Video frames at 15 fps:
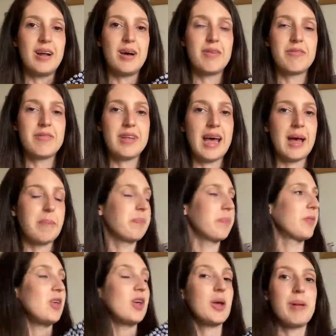enough, yeah,
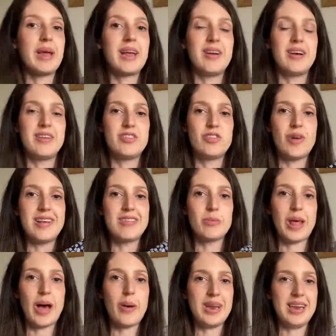that you can make a nice dress
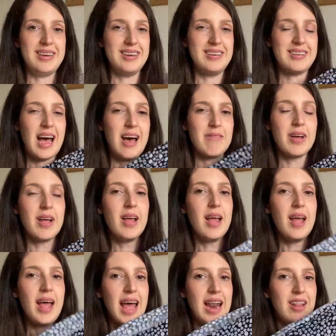without needing to have
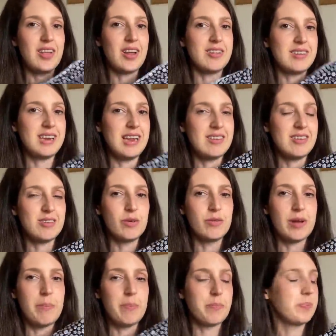anything underneath to sort
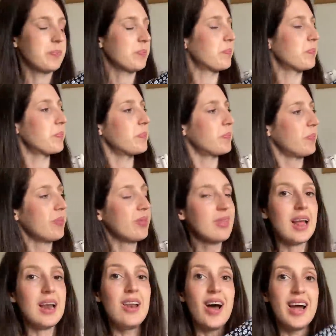of um,
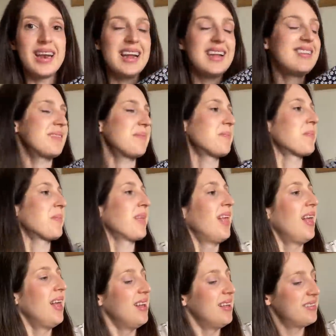line it.
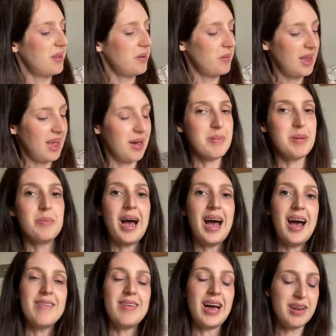So yeah, I've been
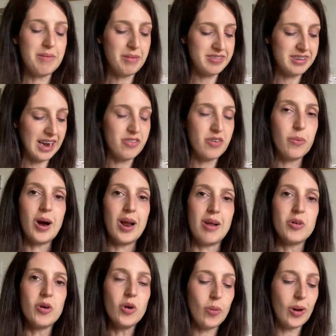I've had it in my stash for a while.
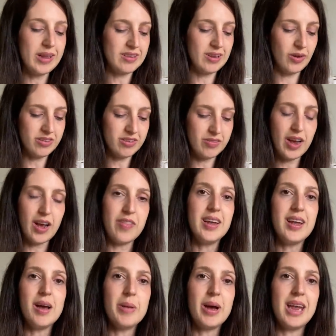I've got quite a lot of it. I
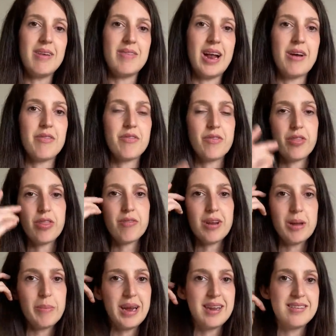think I might even have
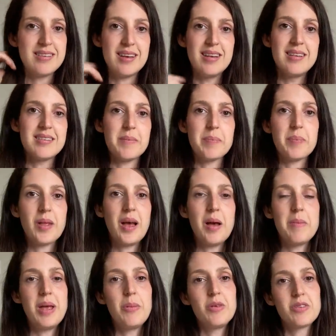three meters.
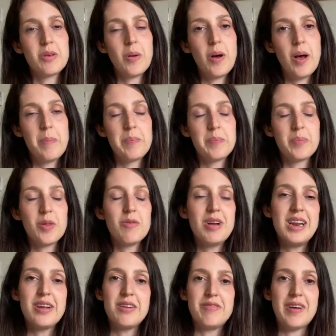Um, it was um,
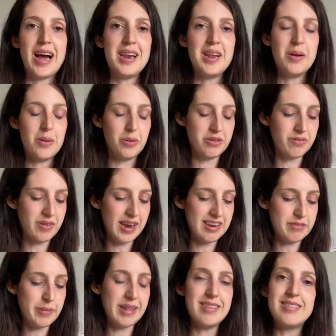really good value. It wasn't very
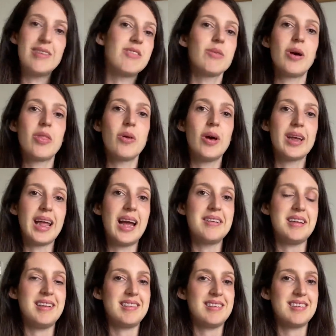expensive, so I thought I'd get a
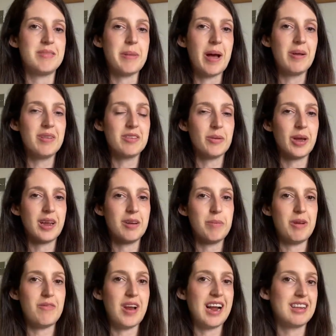decent amount so I could
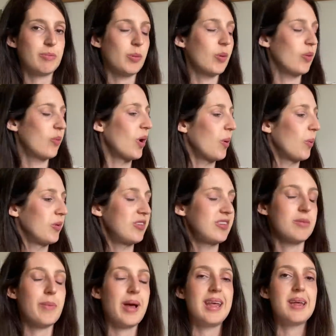be flexible with what I wanted
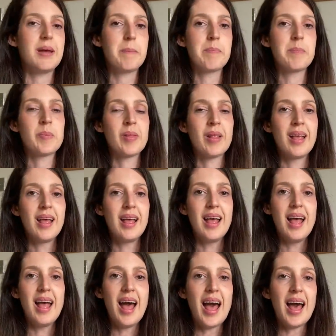to make.
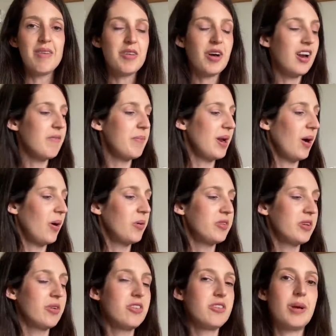And I've kind of been
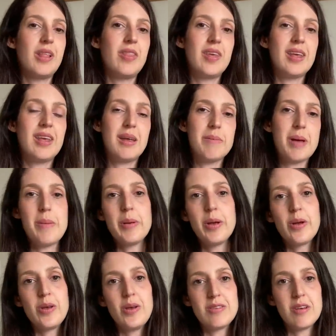holding on to it and thinking maybe
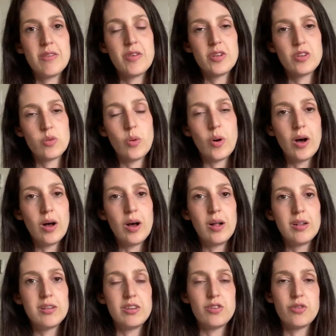I'll use it for a
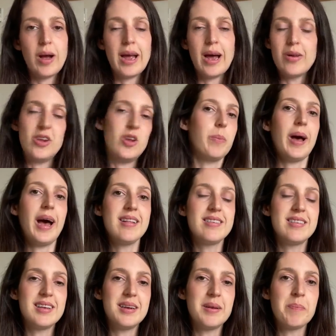twirl to try out a new
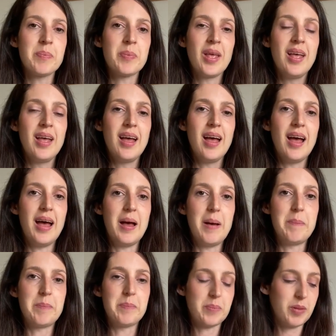pattern
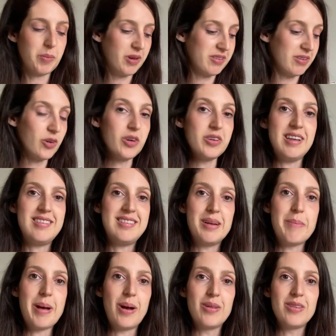um, because I've got a decent
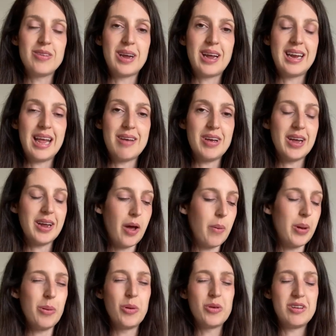amount so I could give it a go
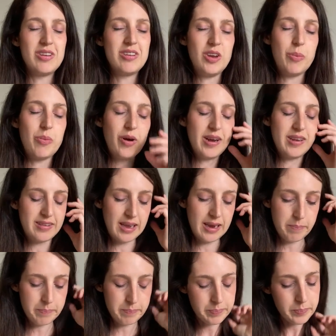and it wasn't too
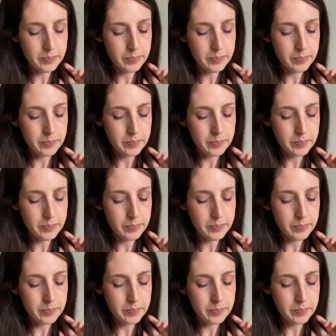pricey.